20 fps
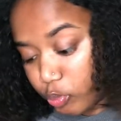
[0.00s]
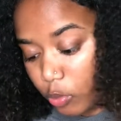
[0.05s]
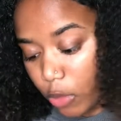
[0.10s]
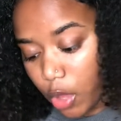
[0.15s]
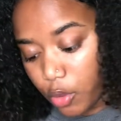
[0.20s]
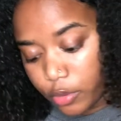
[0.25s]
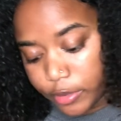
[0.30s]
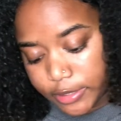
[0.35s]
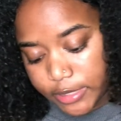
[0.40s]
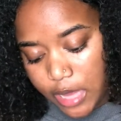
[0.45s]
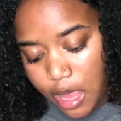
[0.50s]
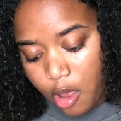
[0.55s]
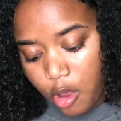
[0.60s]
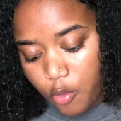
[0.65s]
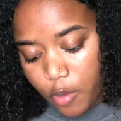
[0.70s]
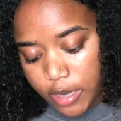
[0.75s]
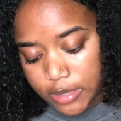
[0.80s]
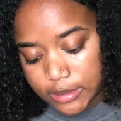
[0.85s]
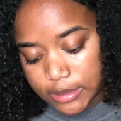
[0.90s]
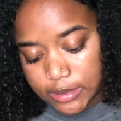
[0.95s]
We'll see how it
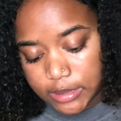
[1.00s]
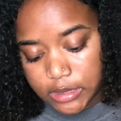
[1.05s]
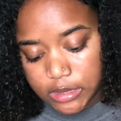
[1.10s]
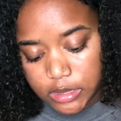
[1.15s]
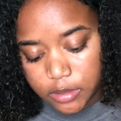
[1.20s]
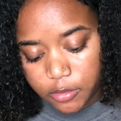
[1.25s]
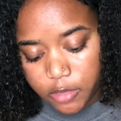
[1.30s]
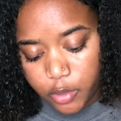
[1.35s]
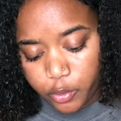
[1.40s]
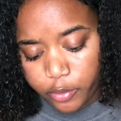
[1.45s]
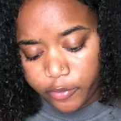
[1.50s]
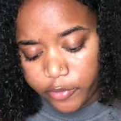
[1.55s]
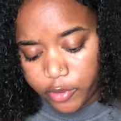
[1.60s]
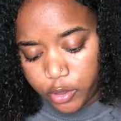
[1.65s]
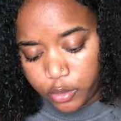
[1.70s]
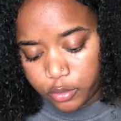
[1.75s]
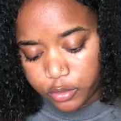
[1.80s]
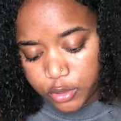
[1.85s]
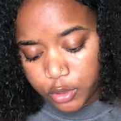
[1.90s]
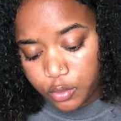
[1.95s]
works. I've seen some good
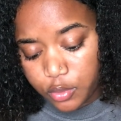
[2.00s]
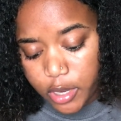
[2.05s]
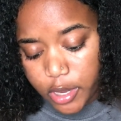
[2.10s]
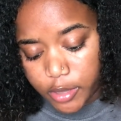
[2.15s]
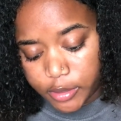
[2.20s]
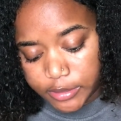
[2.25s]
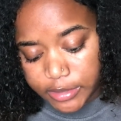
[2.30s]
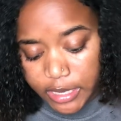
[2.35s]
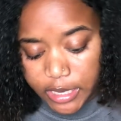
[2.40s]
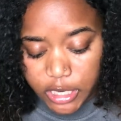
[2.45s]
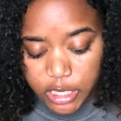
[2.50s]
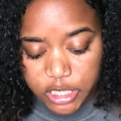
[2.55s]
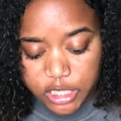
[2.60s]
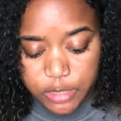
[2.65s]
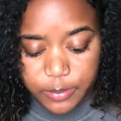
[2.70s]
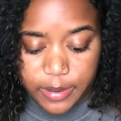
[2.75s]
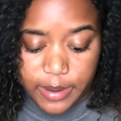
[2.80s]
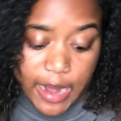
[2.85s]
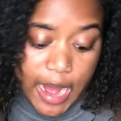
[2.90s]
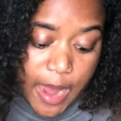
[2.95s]
reviews. Who knows? They could have just
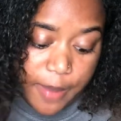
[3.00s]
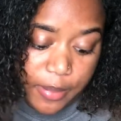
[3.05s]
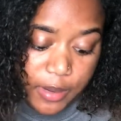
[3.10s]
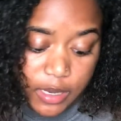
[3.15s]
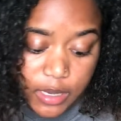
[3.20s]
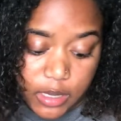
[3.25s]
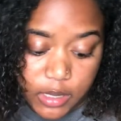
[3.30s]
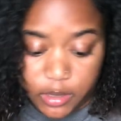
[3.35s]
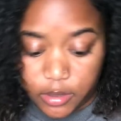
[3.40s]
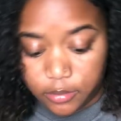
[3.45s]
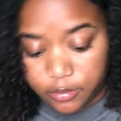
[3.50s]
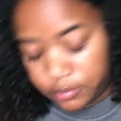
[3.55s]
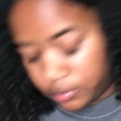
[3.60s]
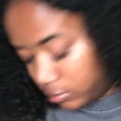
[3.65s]
been hyping it up.